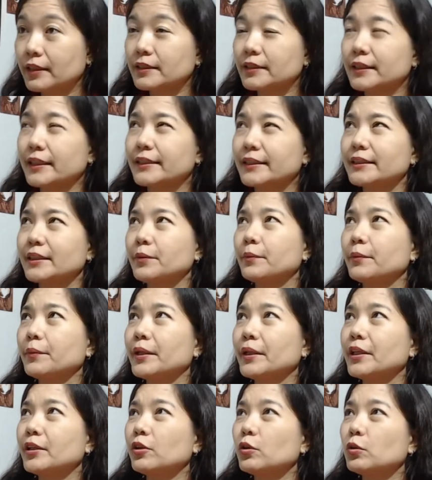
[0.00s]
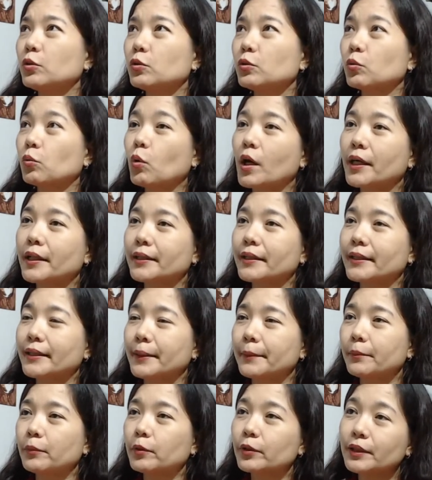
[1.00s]
mm-hmm. kasi we don't want
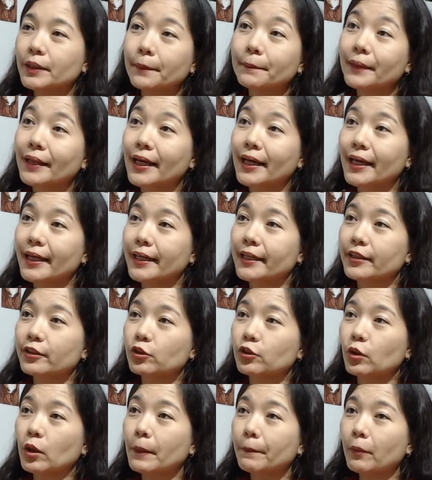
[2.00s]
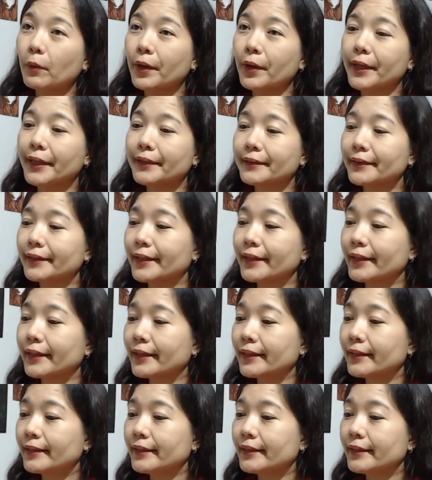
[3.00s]
them multiplying uh-oh. to a point na